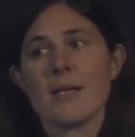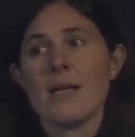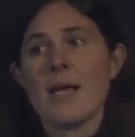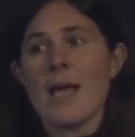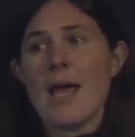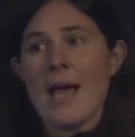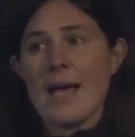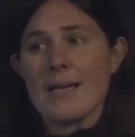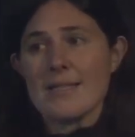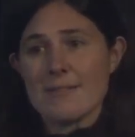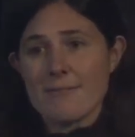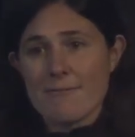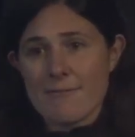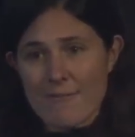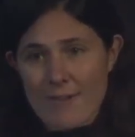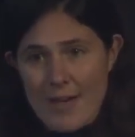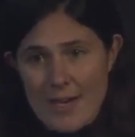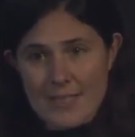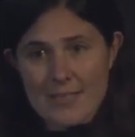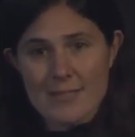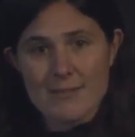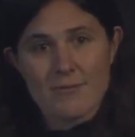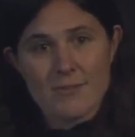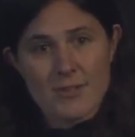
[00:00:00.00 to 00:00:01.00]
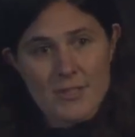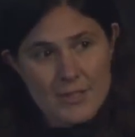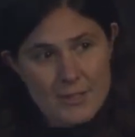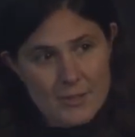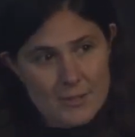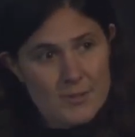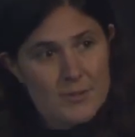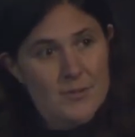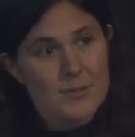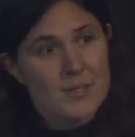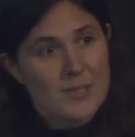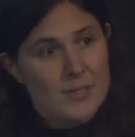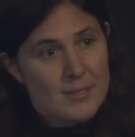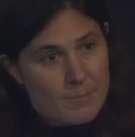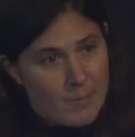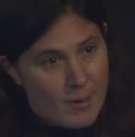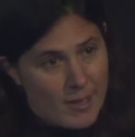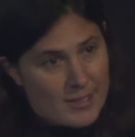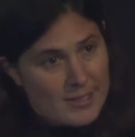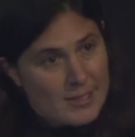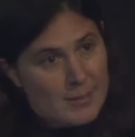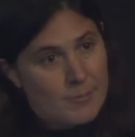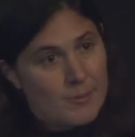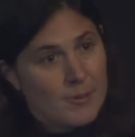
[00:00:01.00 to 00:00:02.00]
as effectively used as
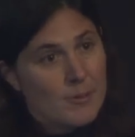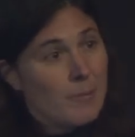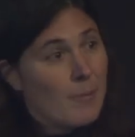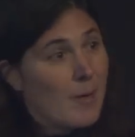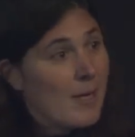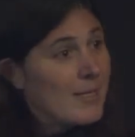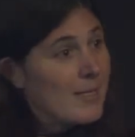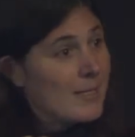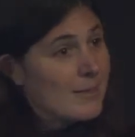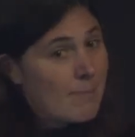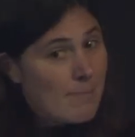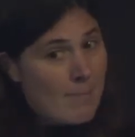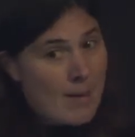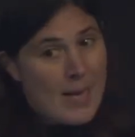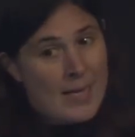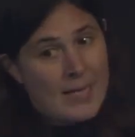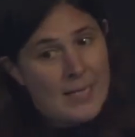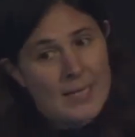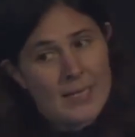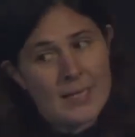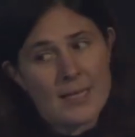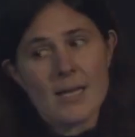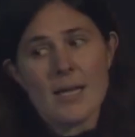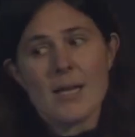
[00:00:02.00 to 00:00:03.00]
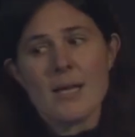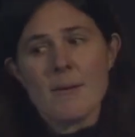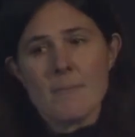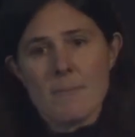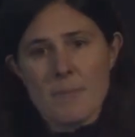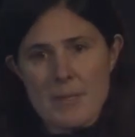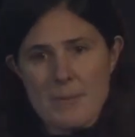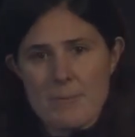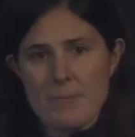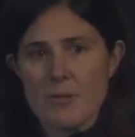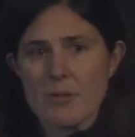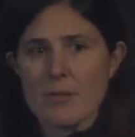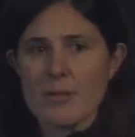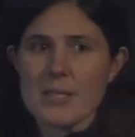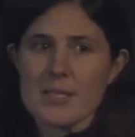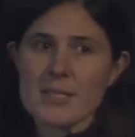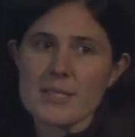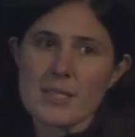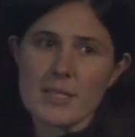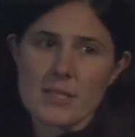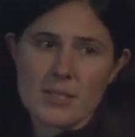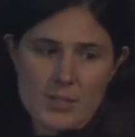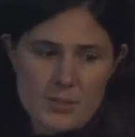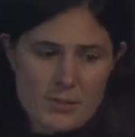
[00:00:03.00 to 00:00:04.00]
possible by as many people as
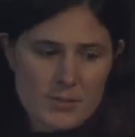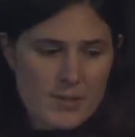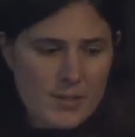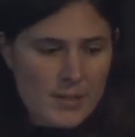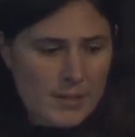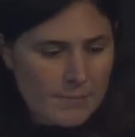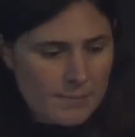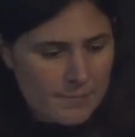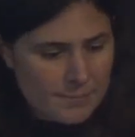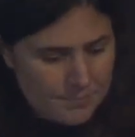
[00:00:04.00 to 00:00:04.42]
can use it.